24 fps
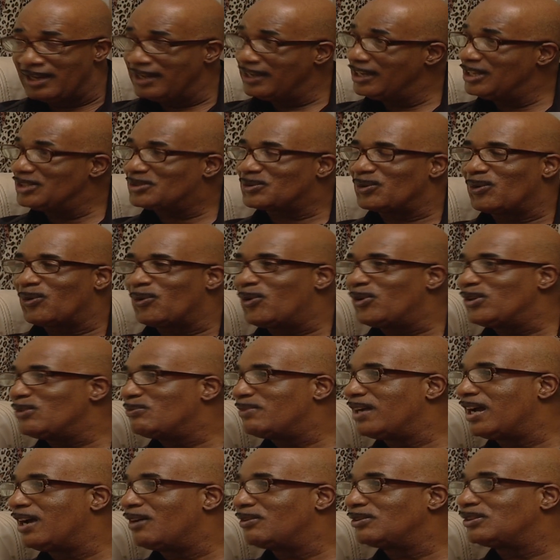it's all
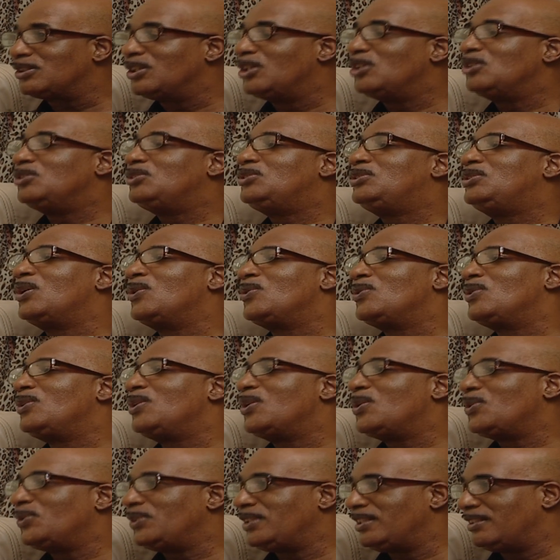about
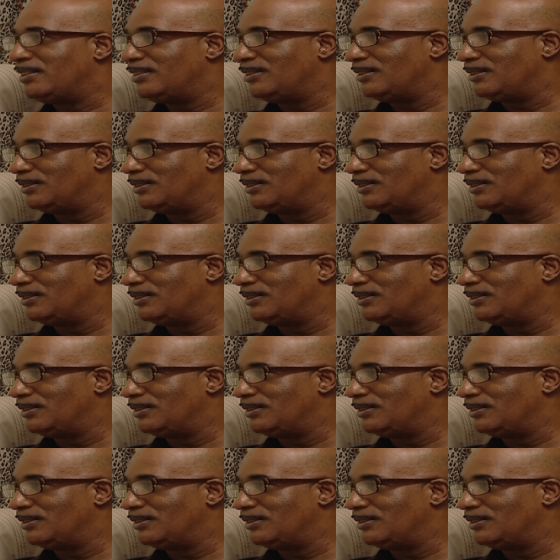downloading.